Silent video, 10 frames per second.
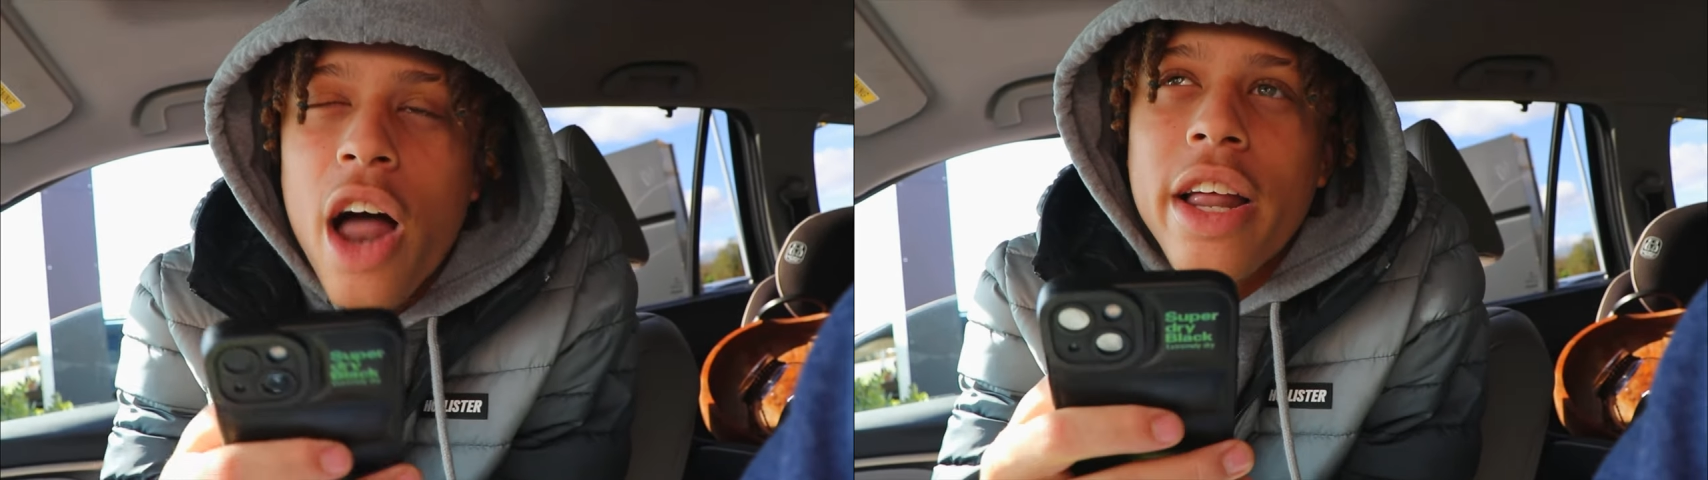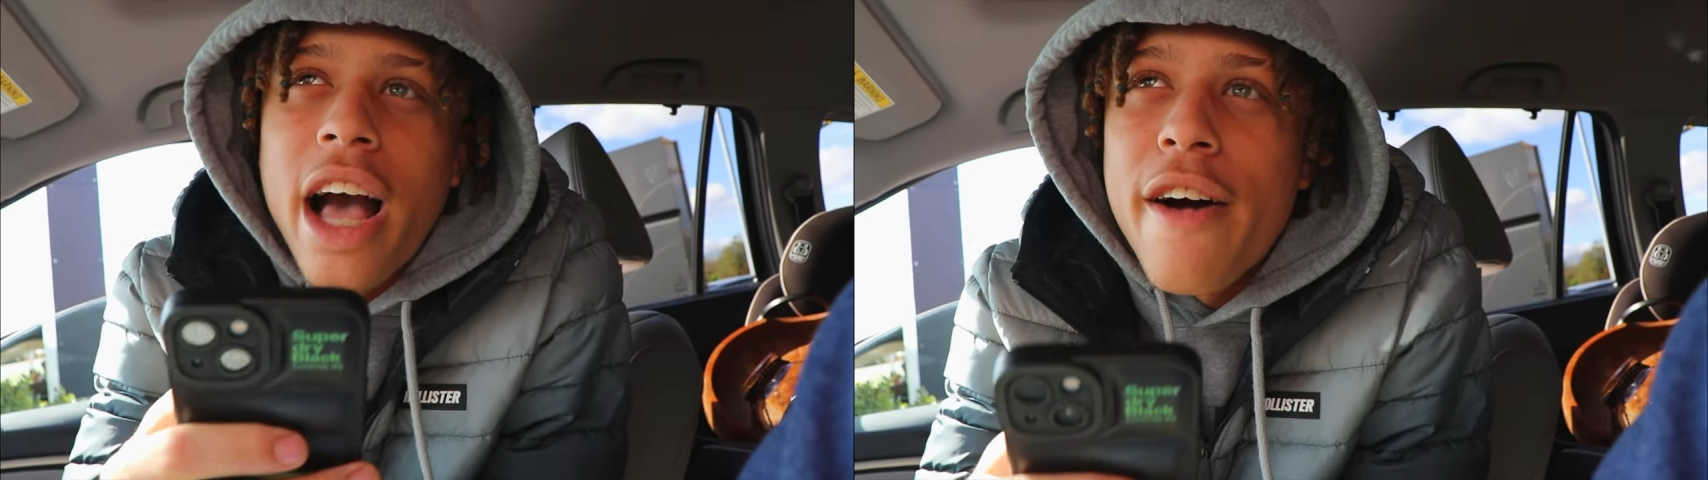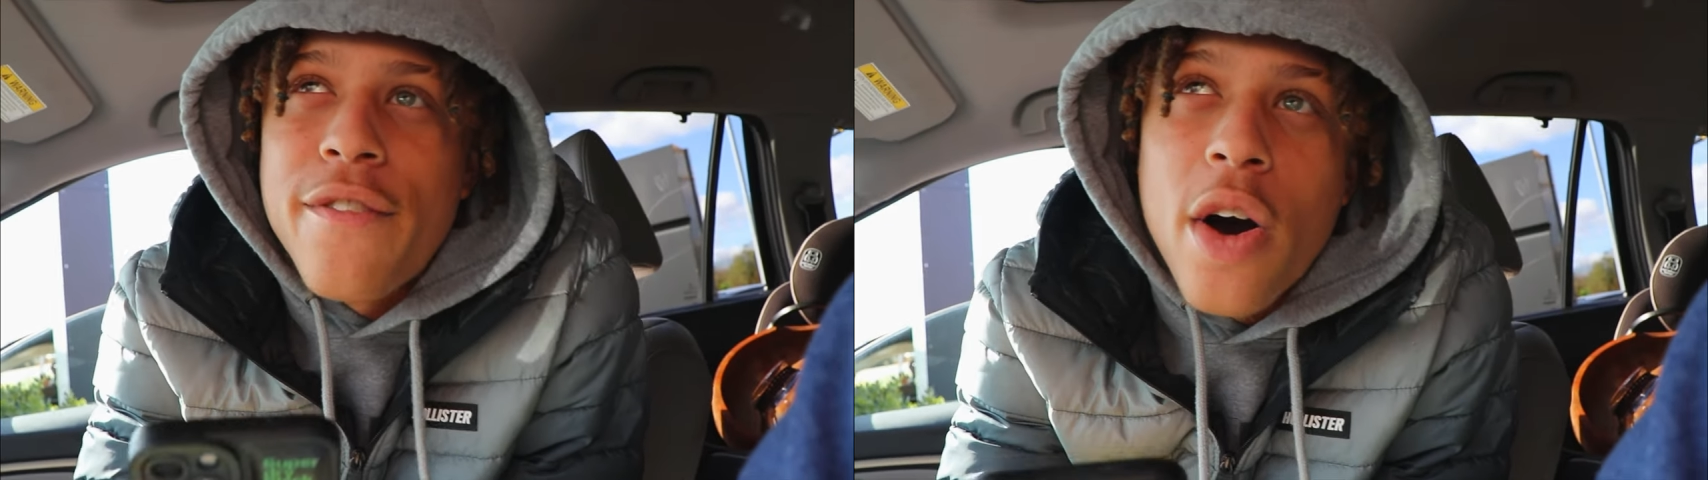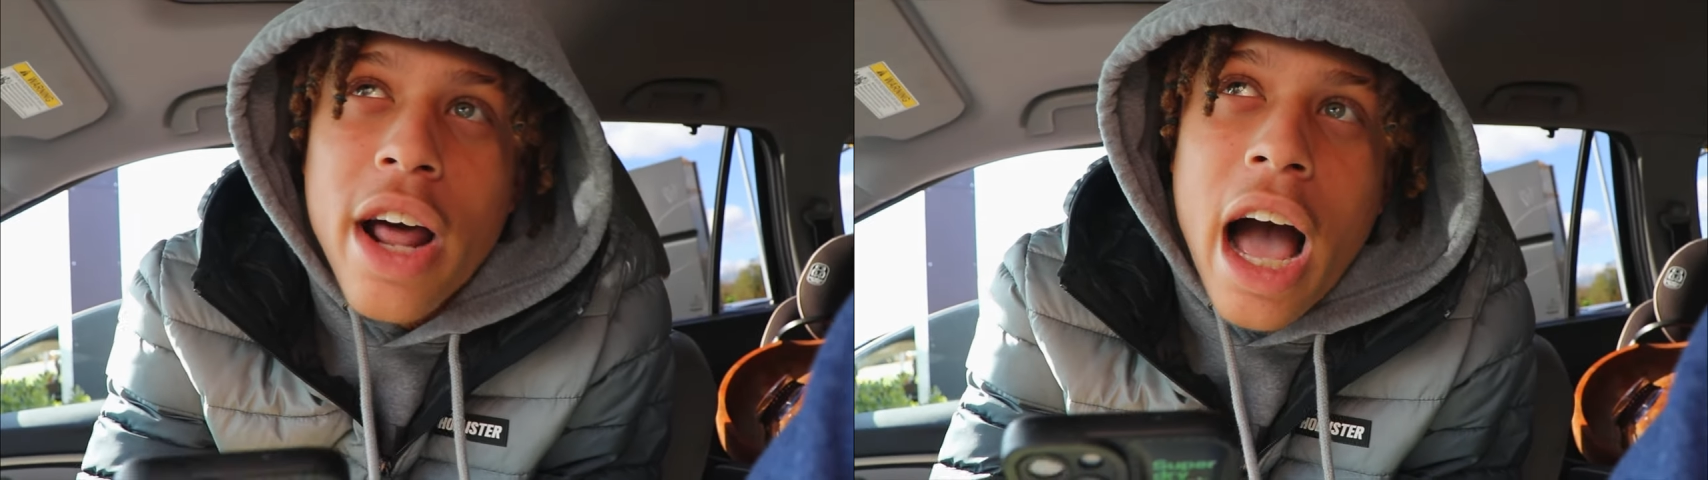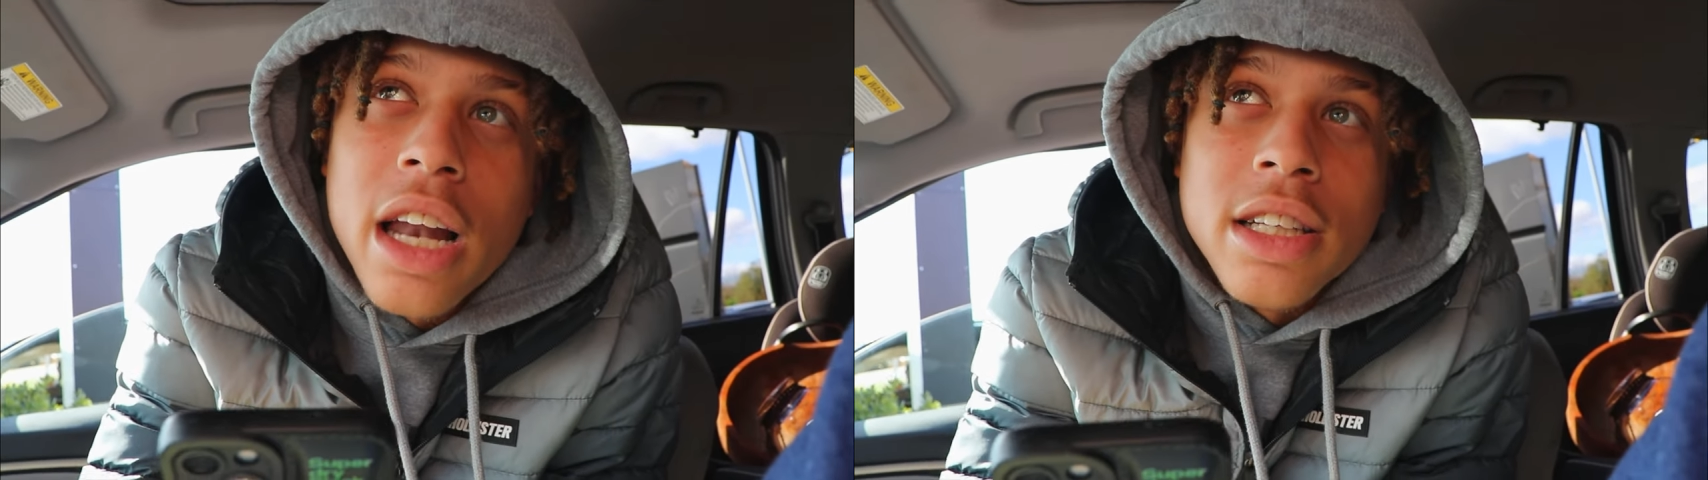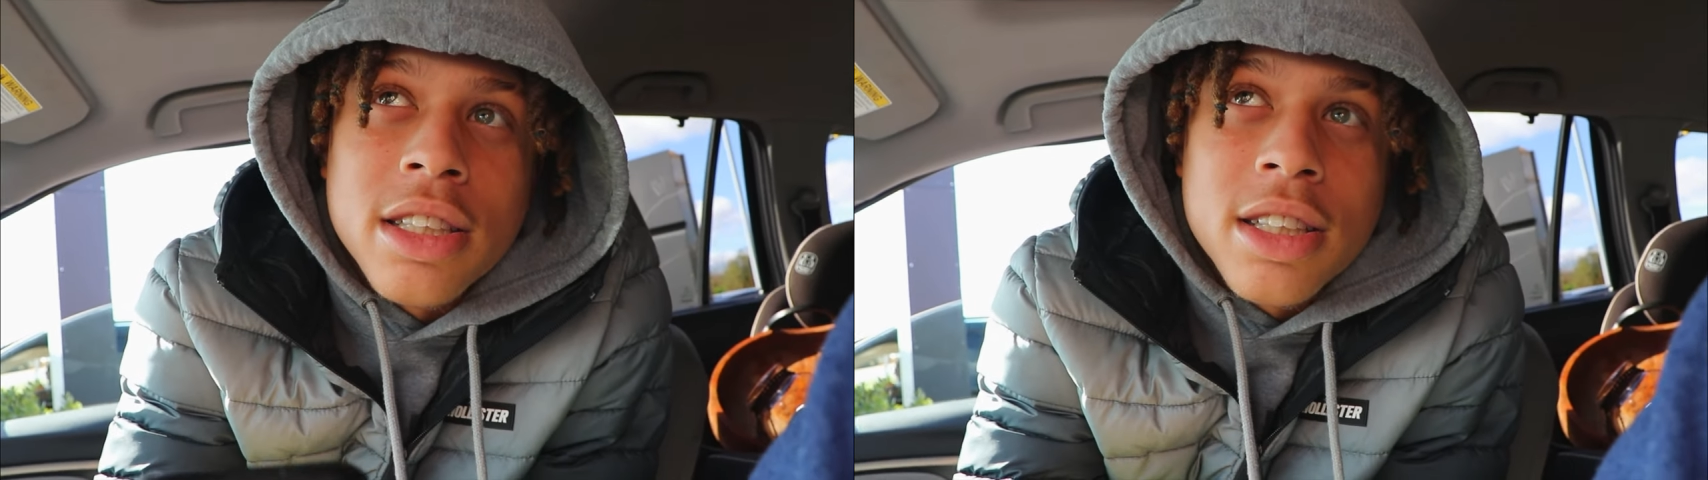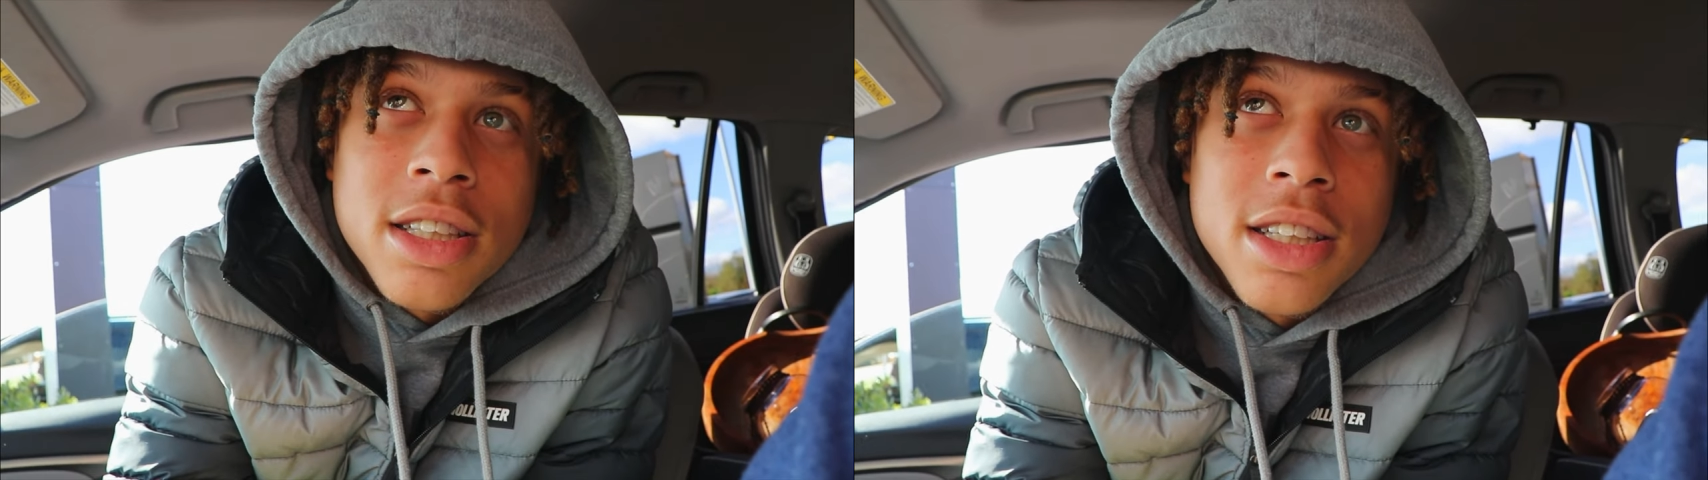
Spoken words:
only got $4.